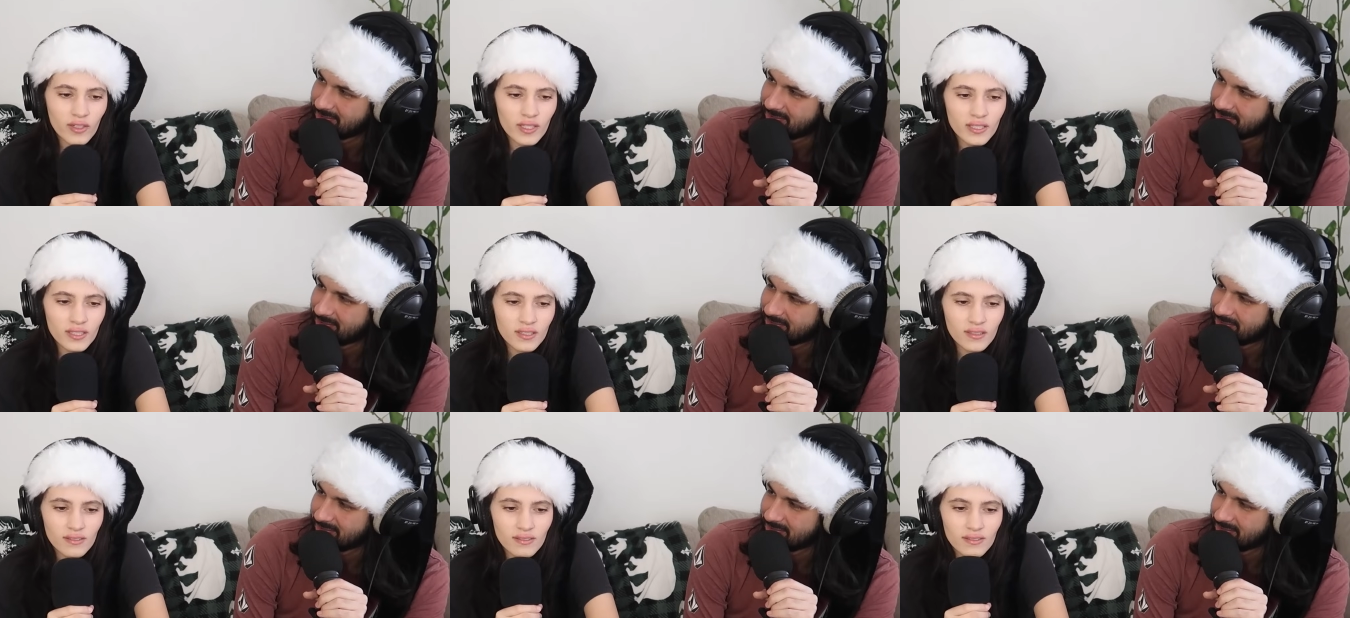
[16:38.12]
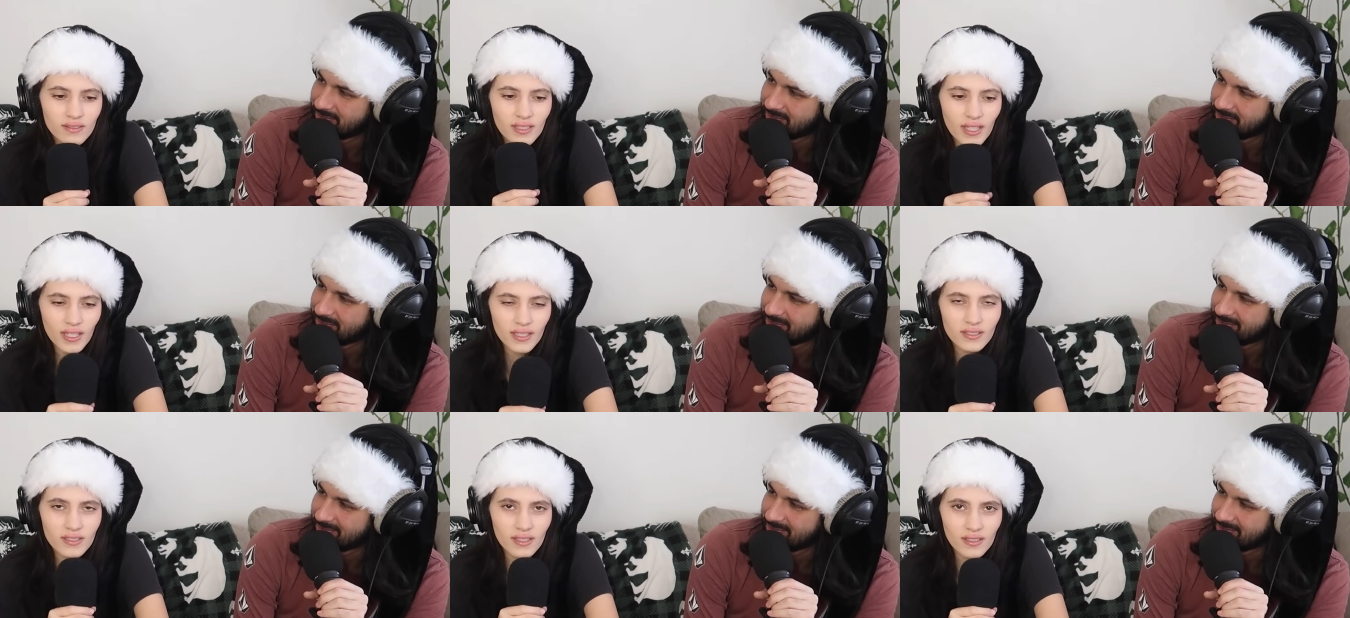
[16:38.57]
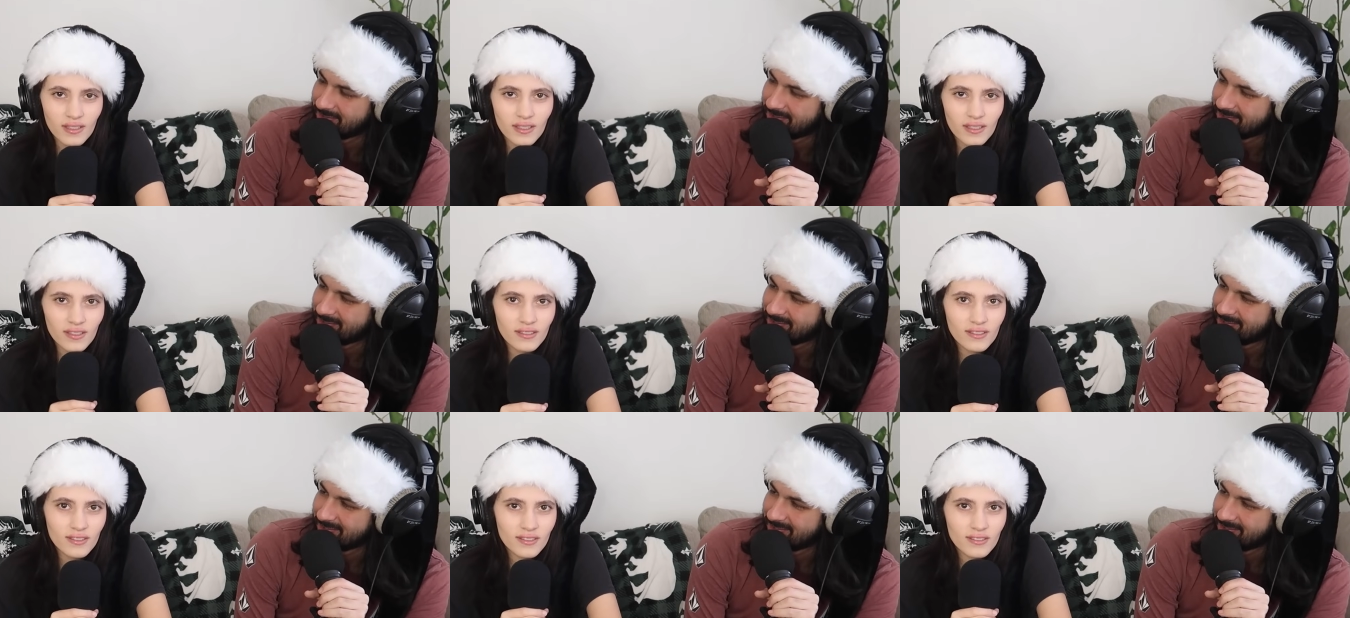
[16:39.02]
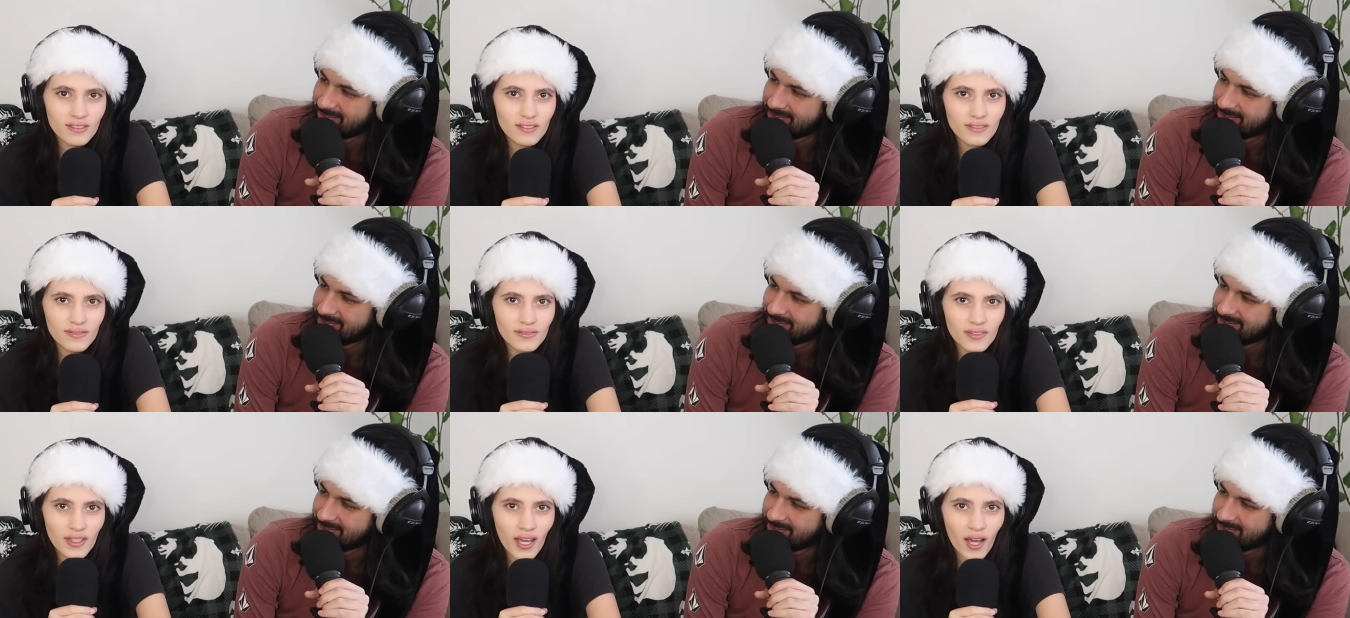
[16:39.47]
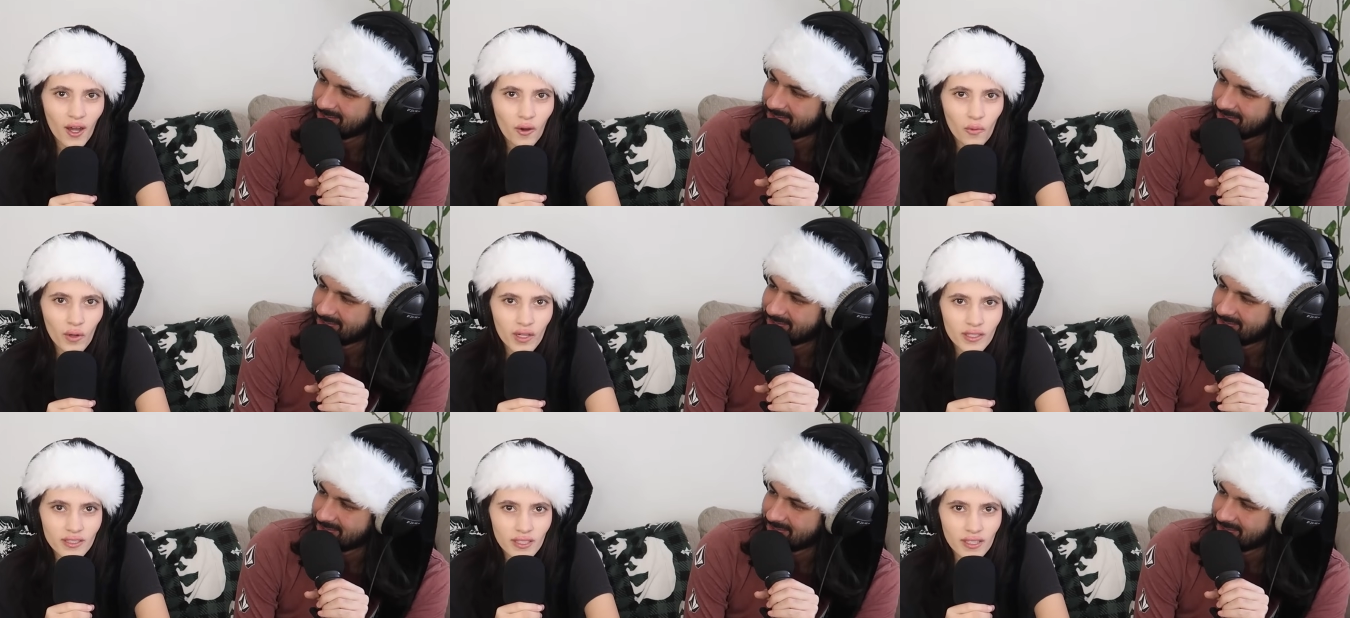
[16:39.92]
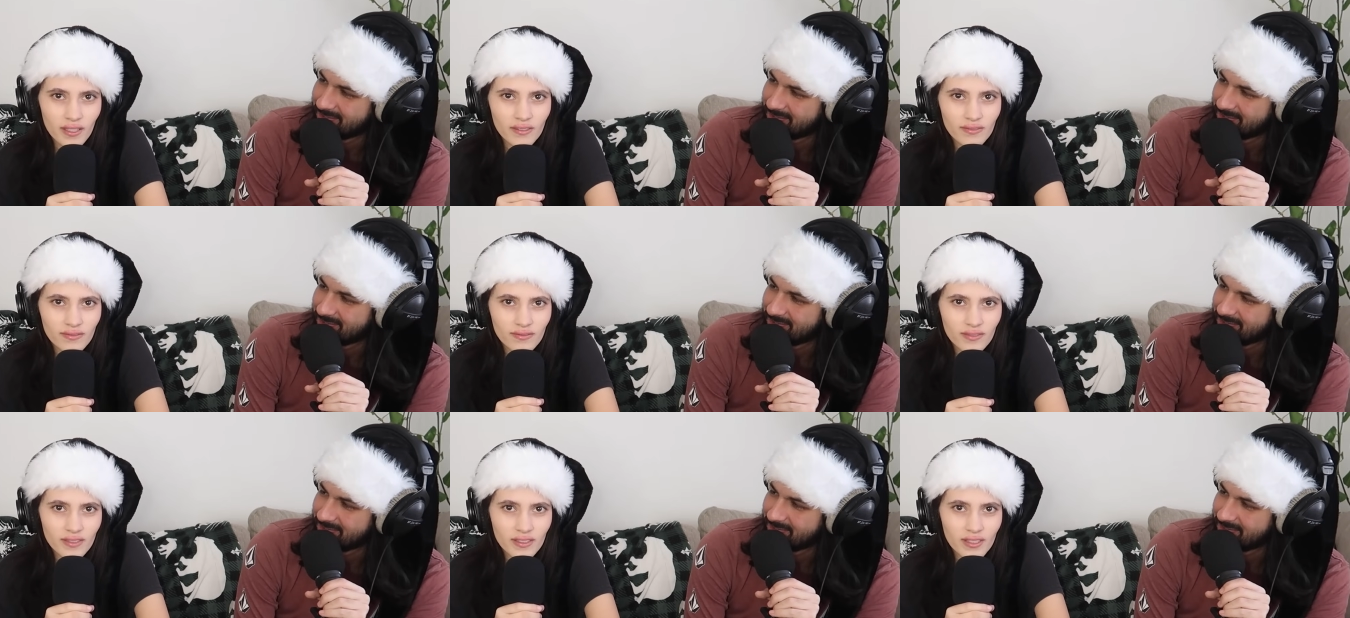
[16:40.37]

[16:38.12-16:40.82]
Speaker 1: who has tasted this. How was it?